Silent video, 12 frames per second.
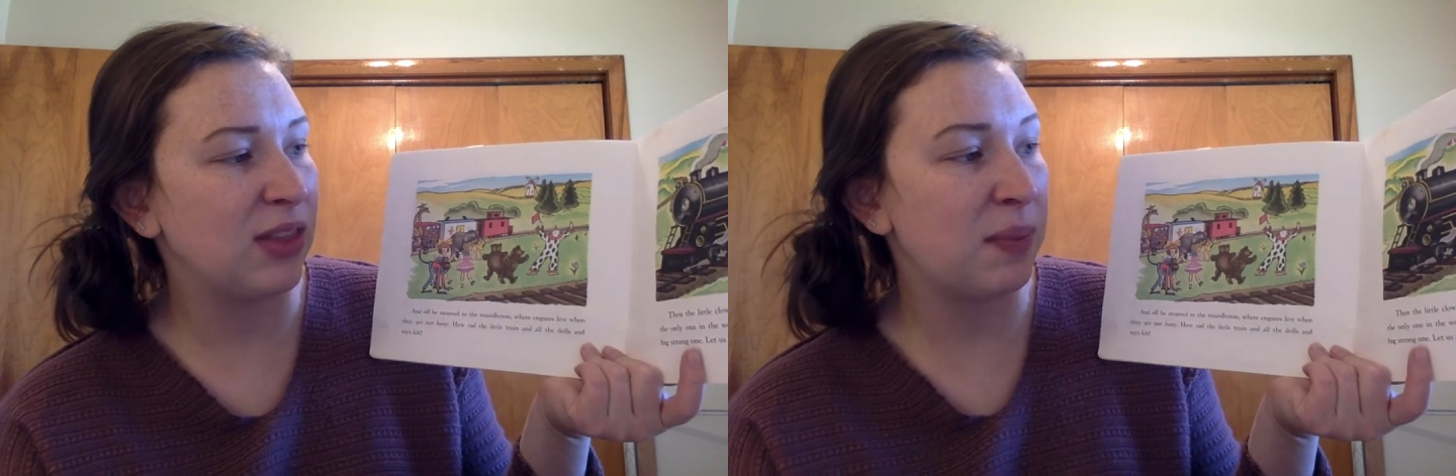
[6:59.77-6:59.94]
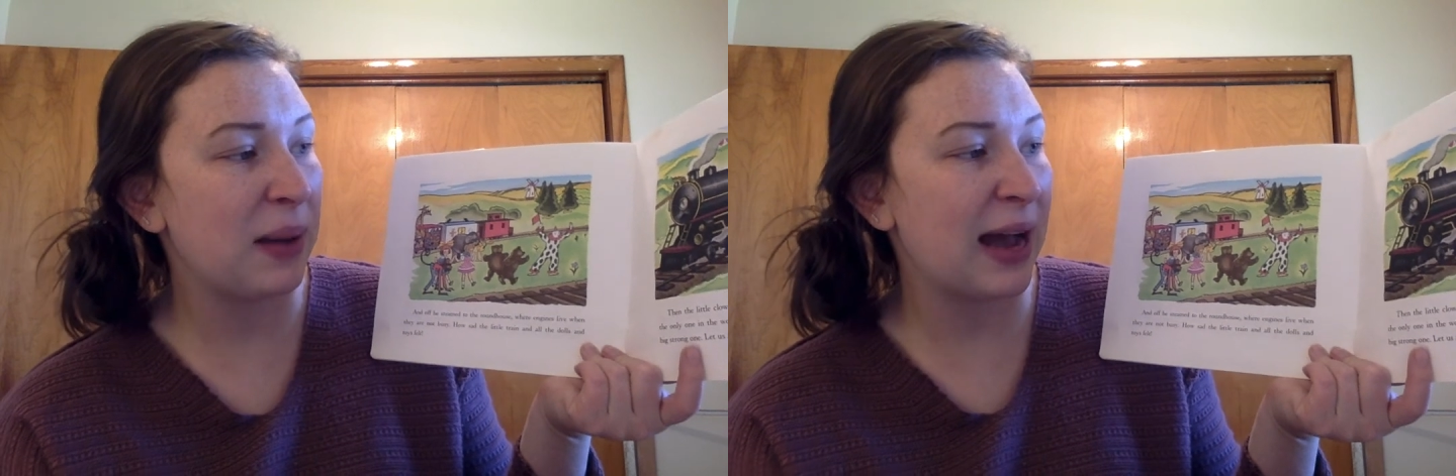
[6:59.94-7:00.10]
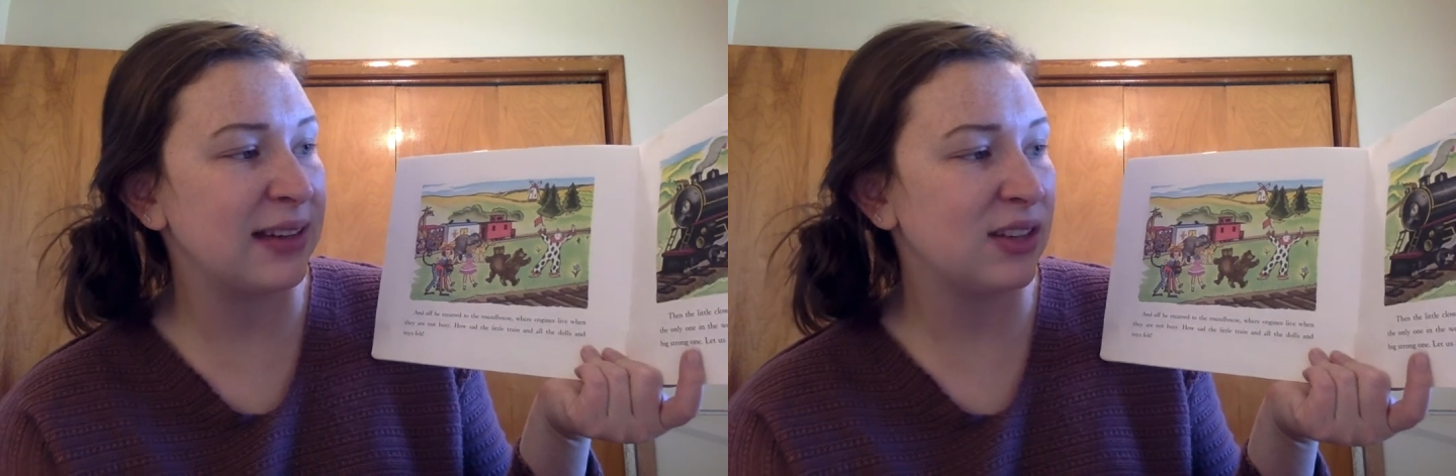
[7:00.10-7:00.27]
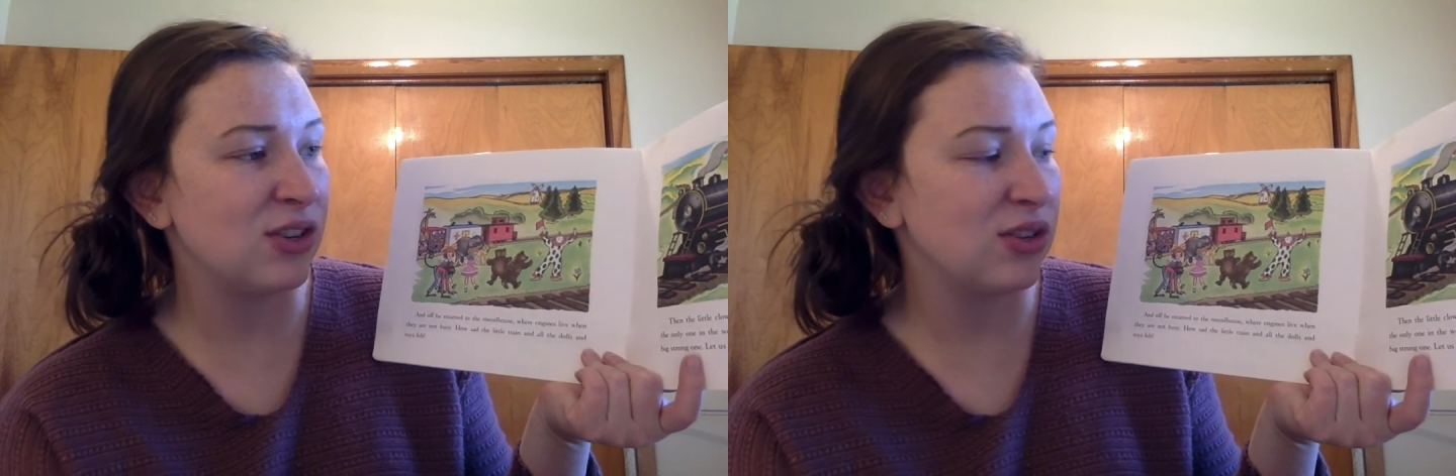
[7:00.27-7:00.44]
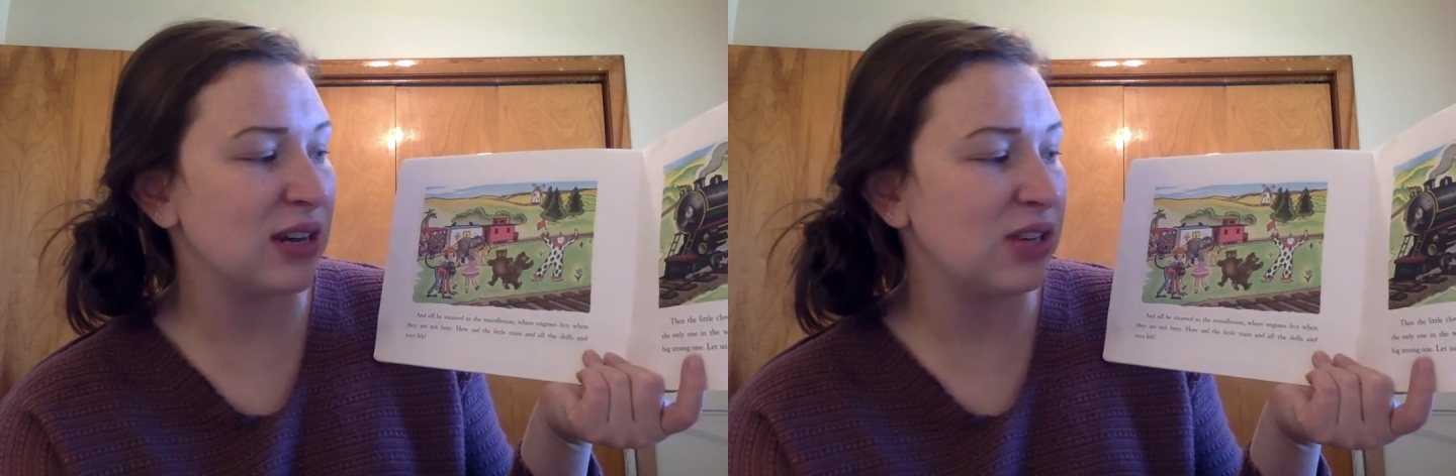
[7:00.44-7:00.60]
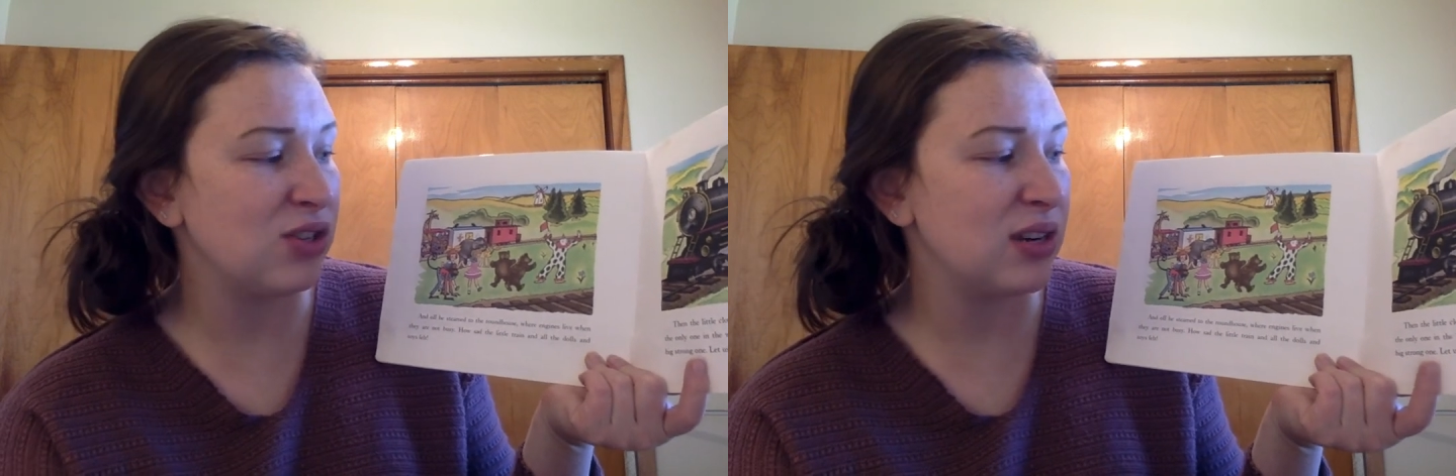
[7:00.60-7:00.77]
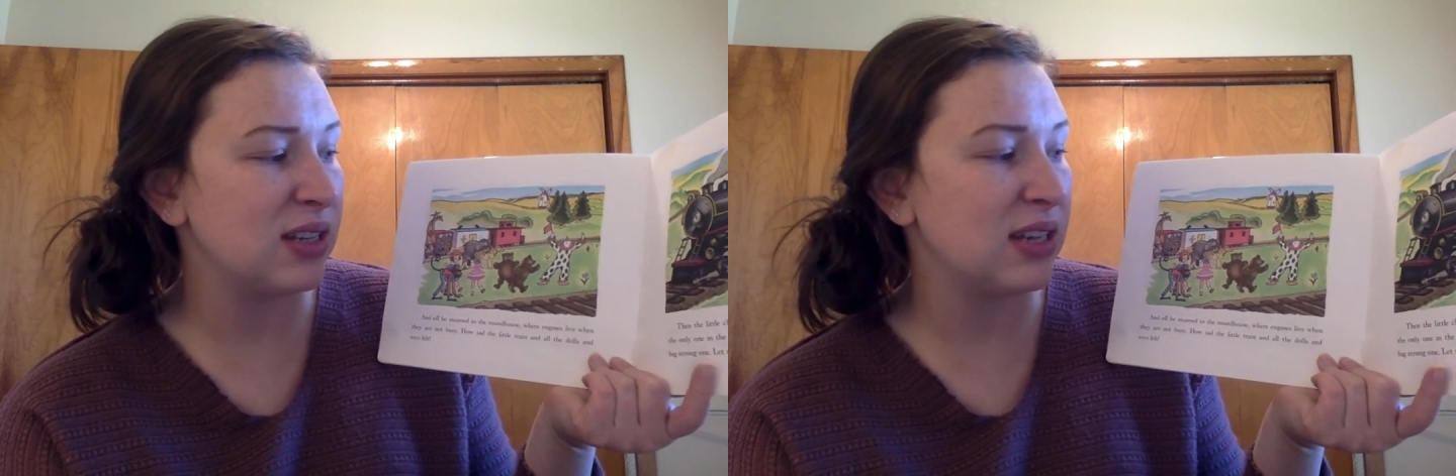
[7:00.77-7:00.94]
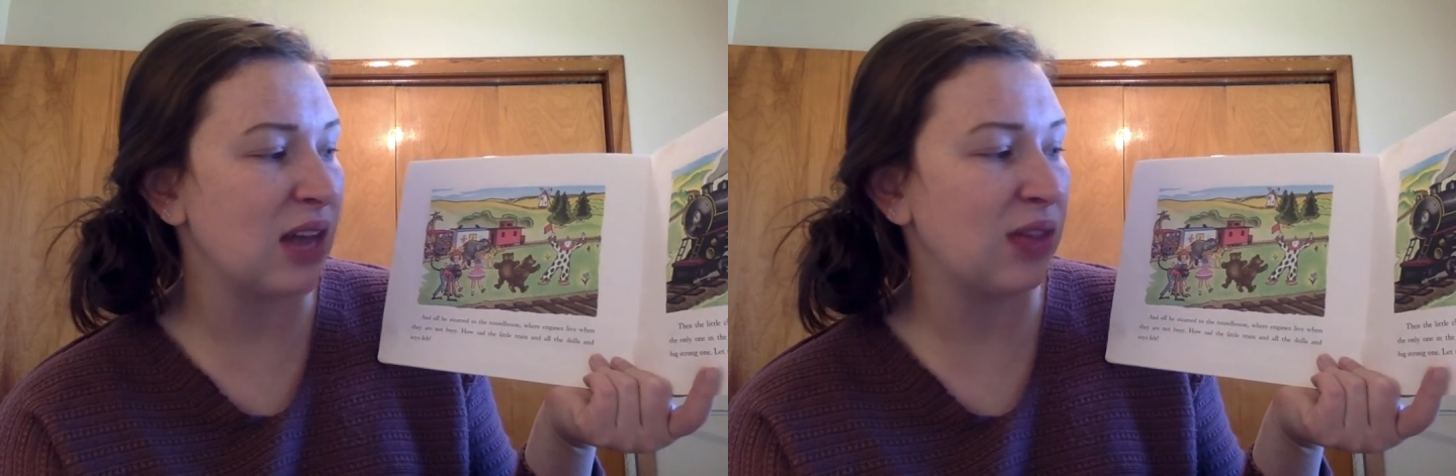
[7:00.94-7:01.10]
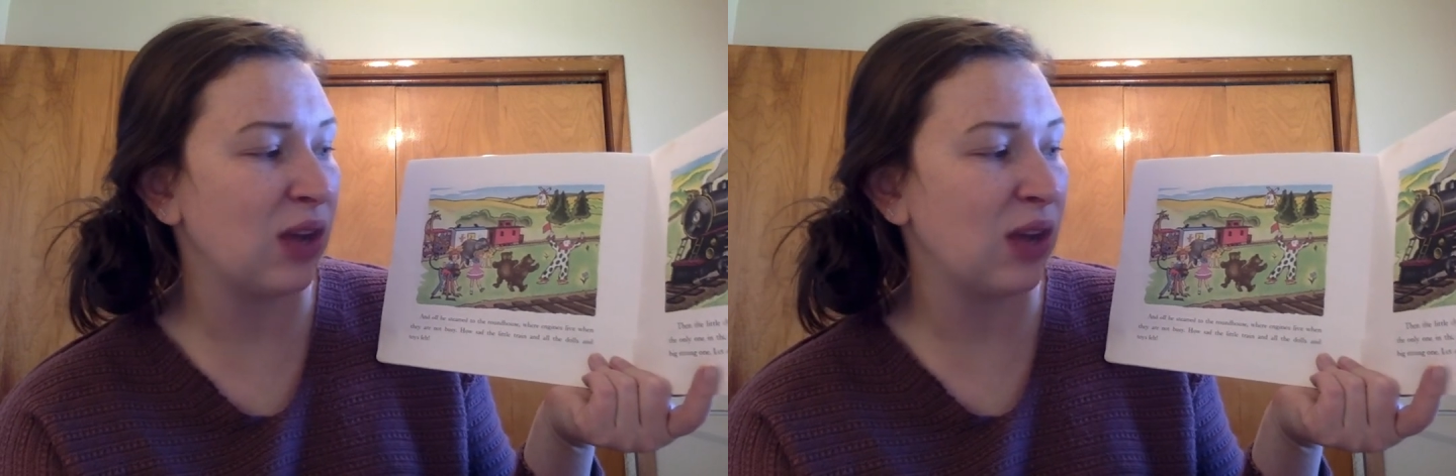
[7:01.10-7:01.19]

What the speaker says: The passenger engine is not